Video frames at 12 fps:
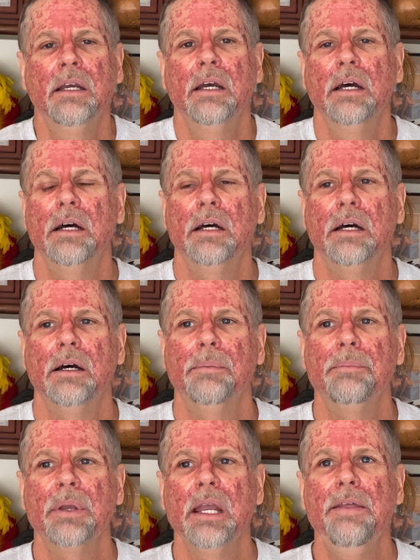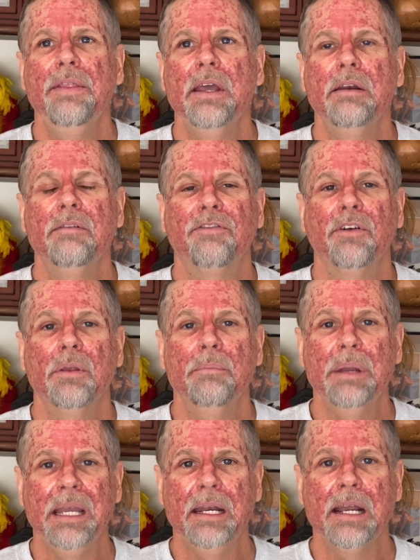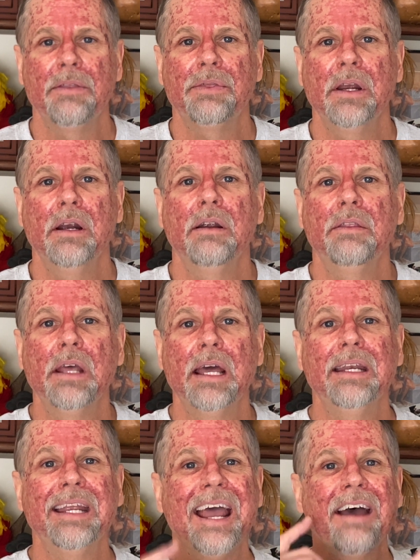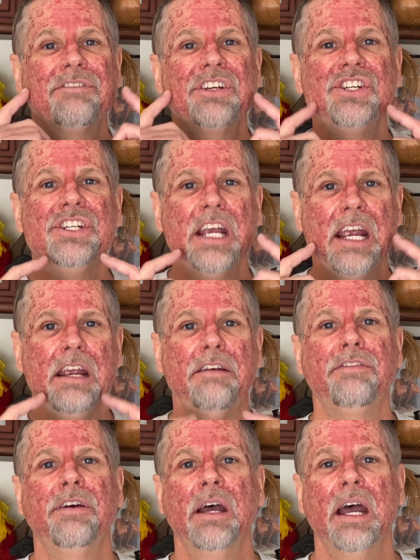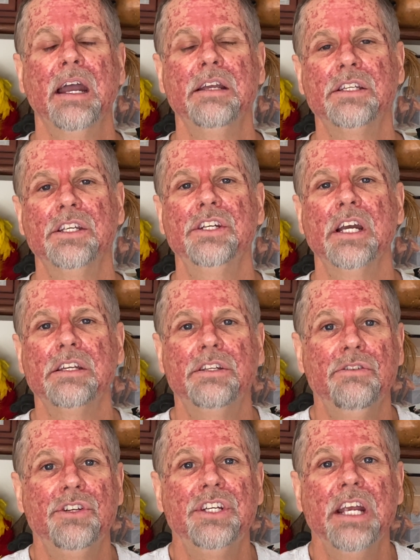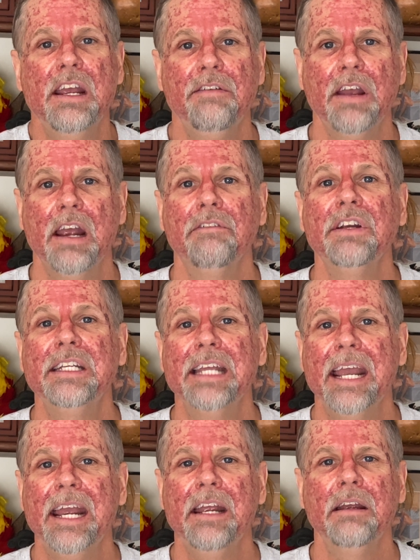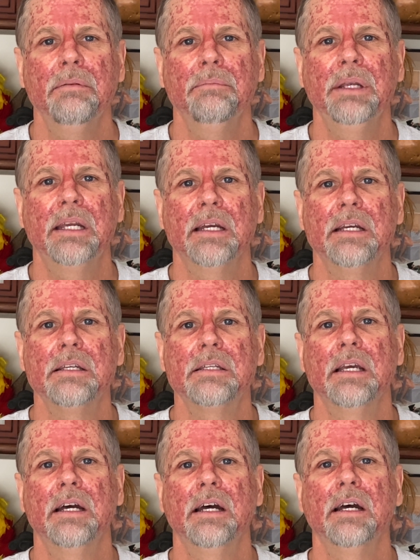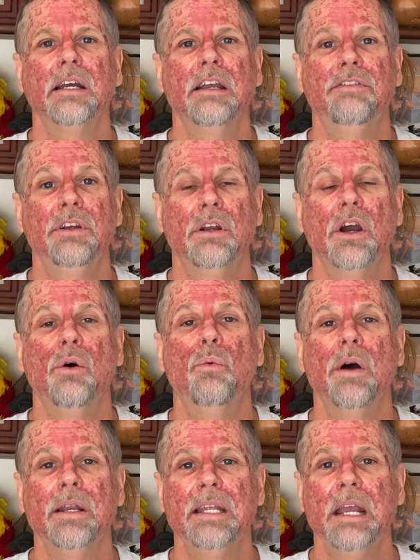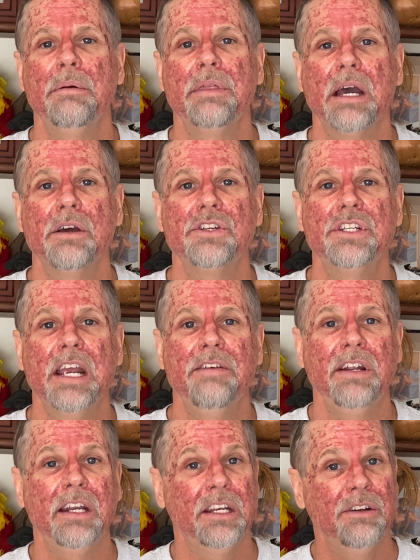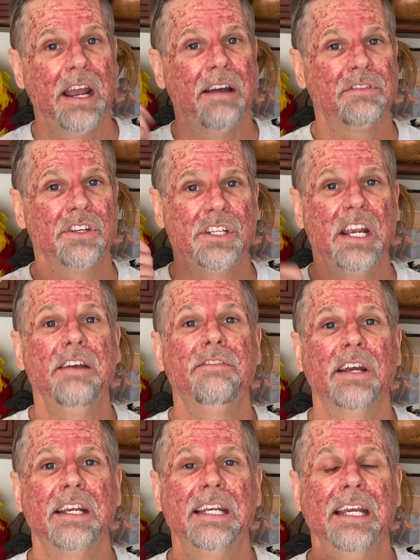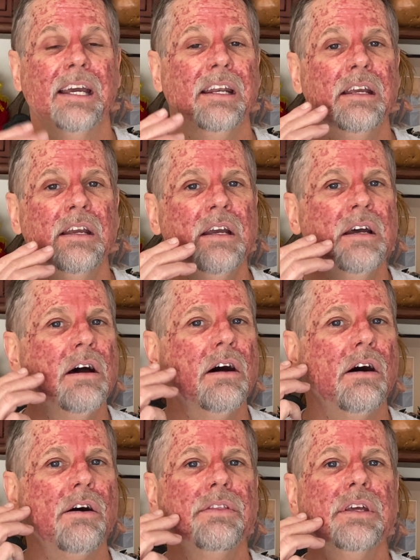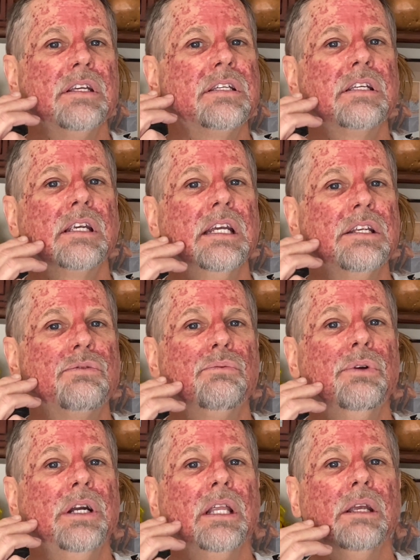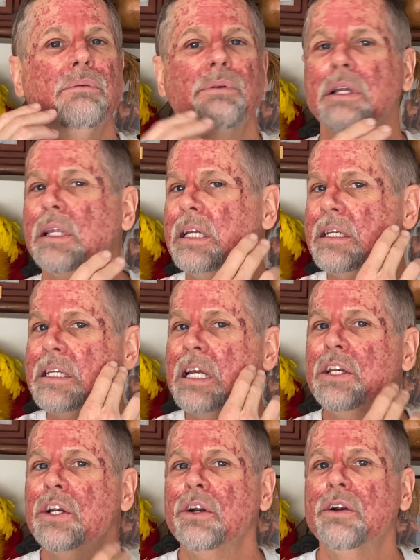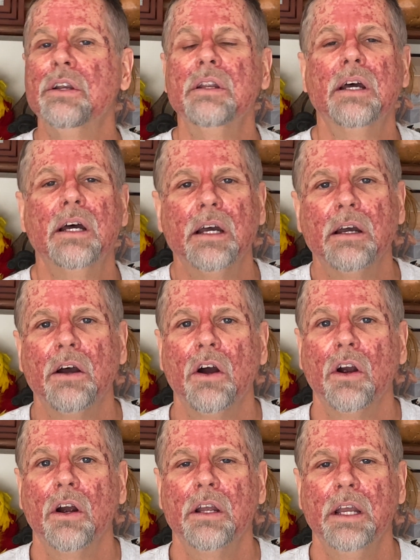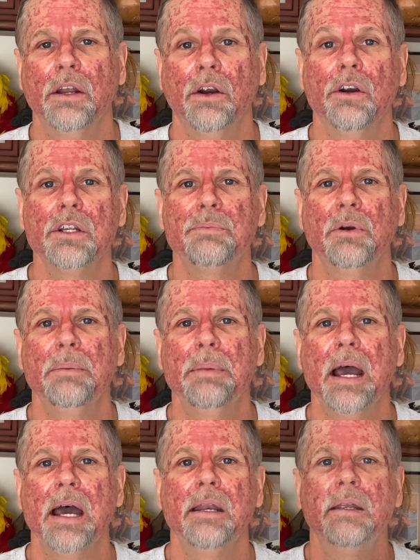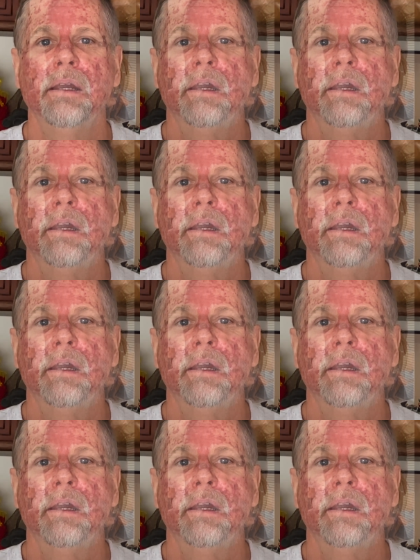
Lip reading: And then for the men out there that have to shave, I suggest you shave every day, because if you go one day without shaving and you have to shave again, all this gets really, really tender, and it hurts pretty bad.